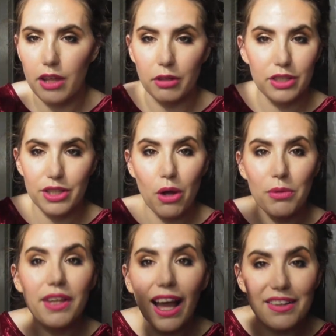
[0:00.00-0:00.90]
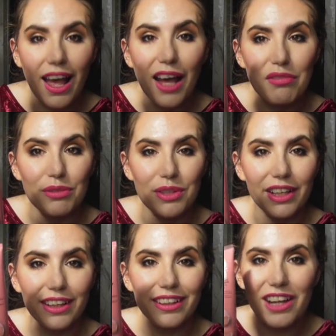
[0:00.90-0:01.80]
because it always has hand food
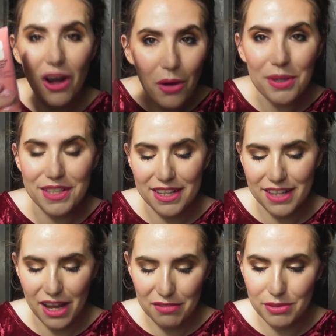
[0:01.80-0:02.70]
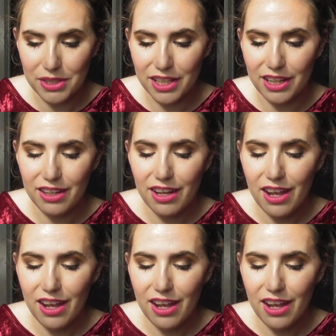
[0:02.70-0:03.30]
in it. Always has hand food in it.